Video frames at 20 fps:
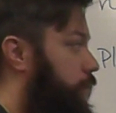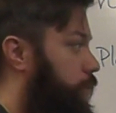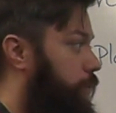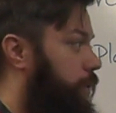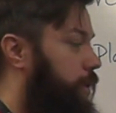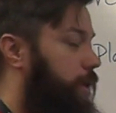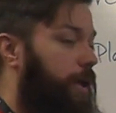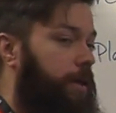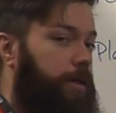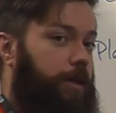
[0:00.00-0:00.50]
you
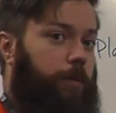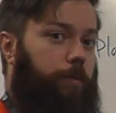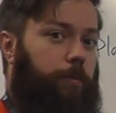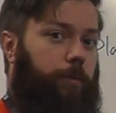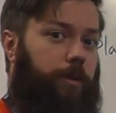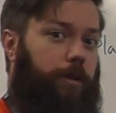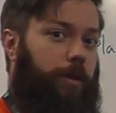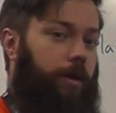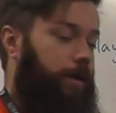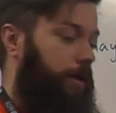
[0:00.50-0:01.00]
will end up
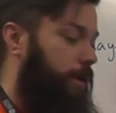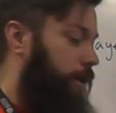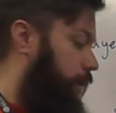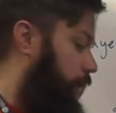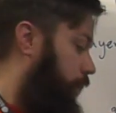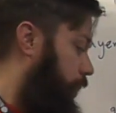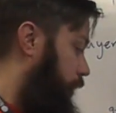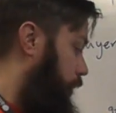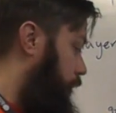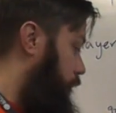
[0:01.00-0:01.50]
with an
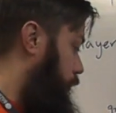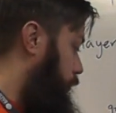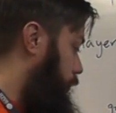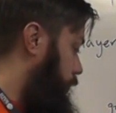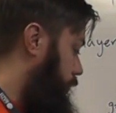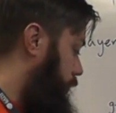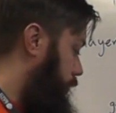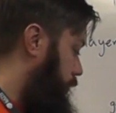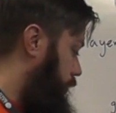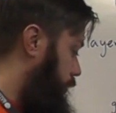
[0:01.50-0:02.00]

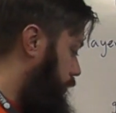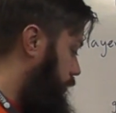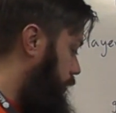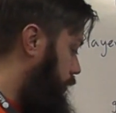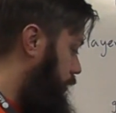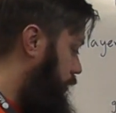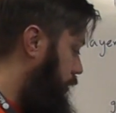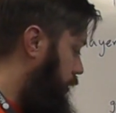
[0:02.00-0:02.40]
order